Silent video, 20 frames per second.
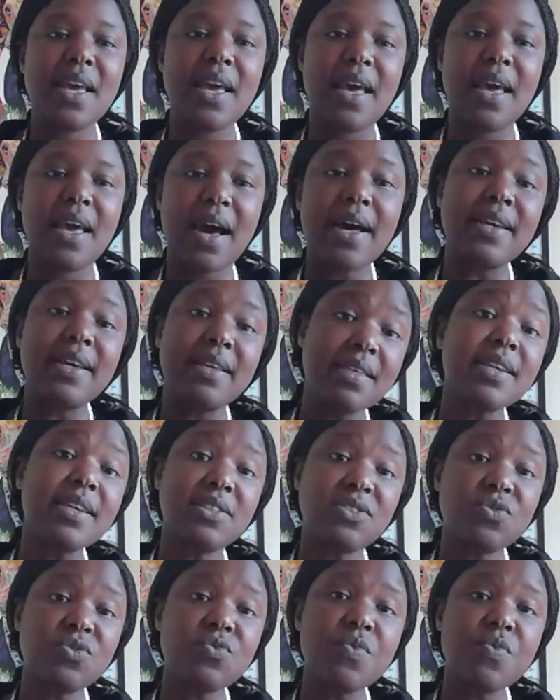And I think
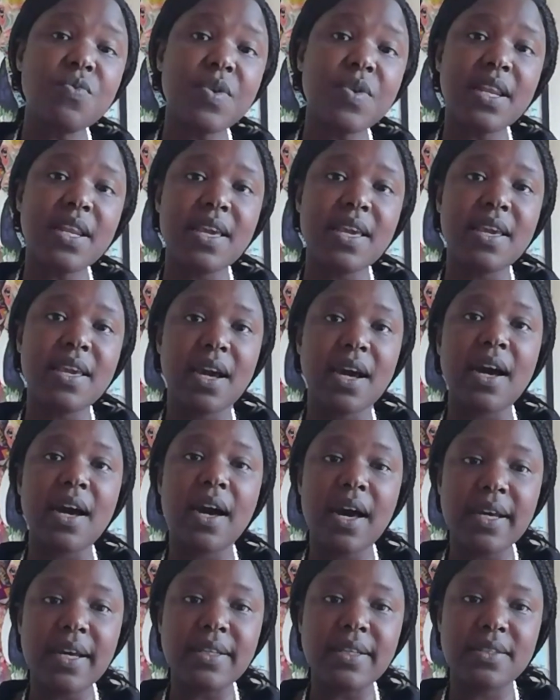it's really a
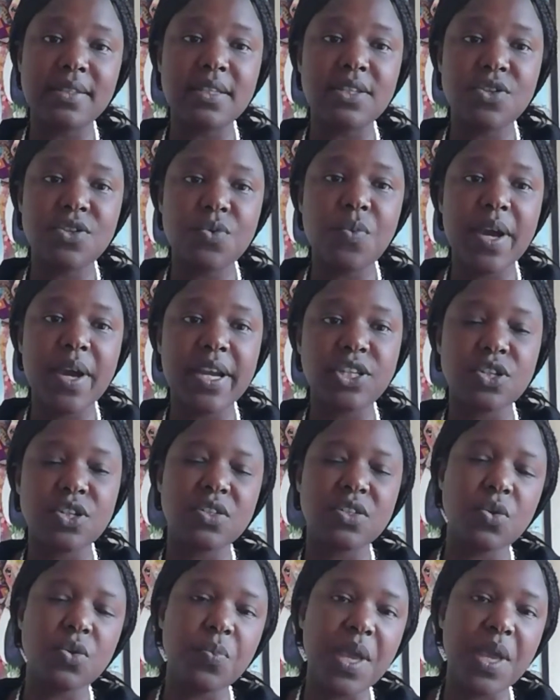hard situation.
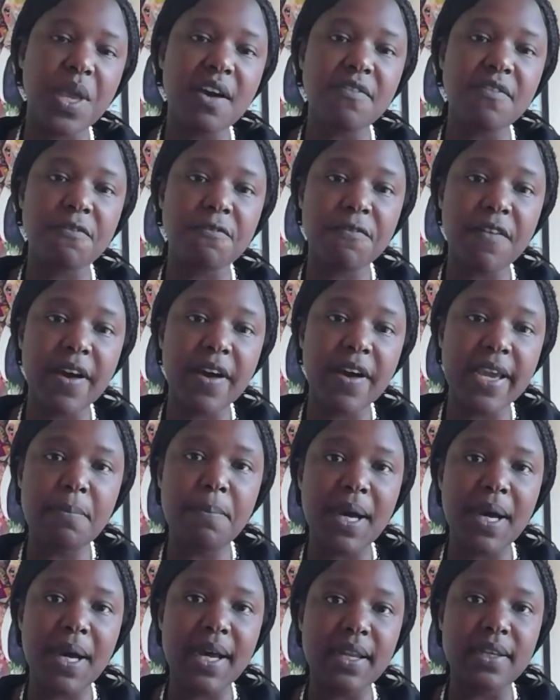So we have a fine
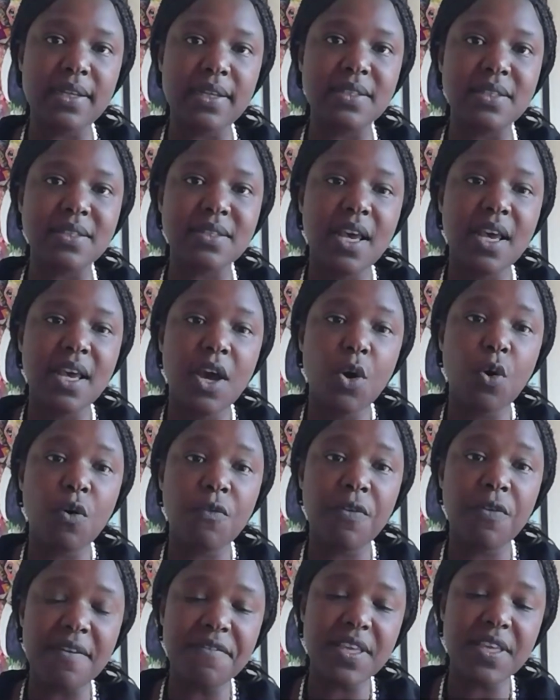balance of
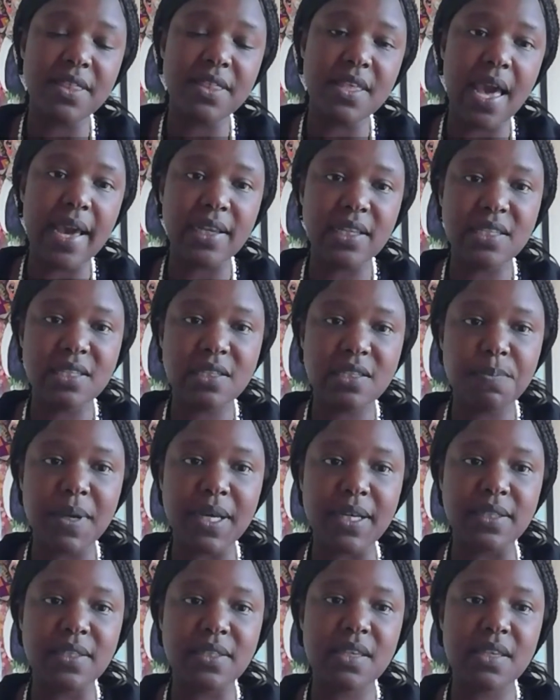having the
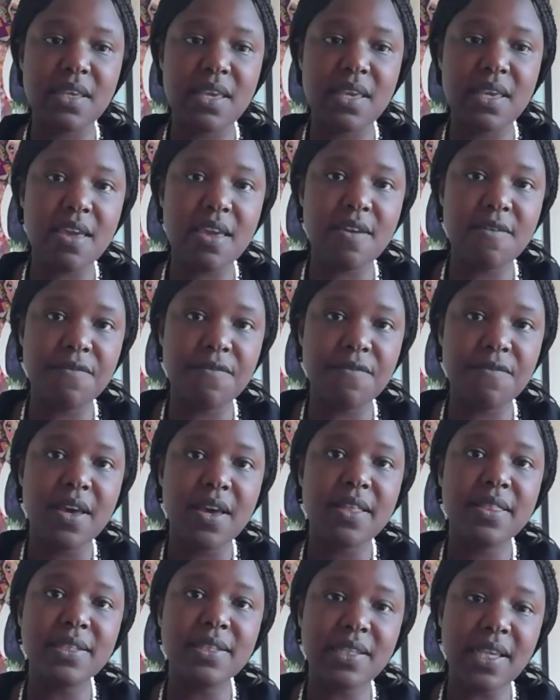experts give
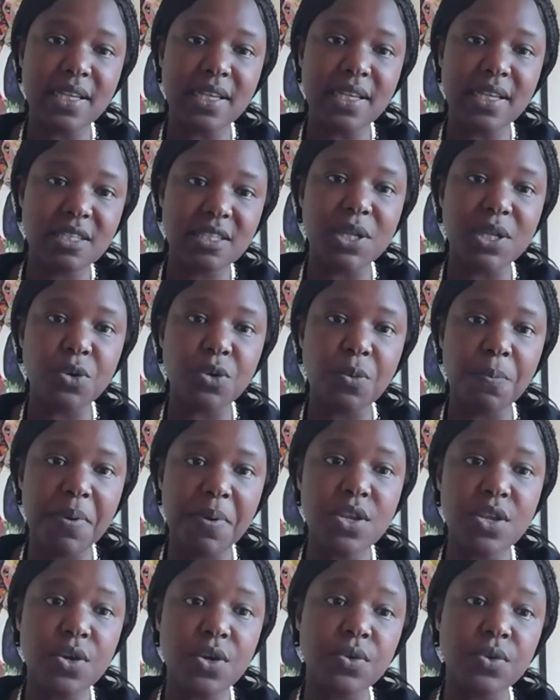these expert
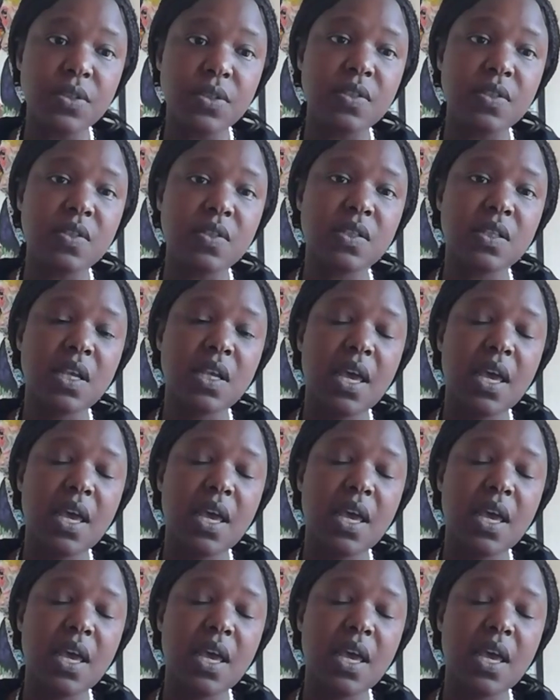opinions,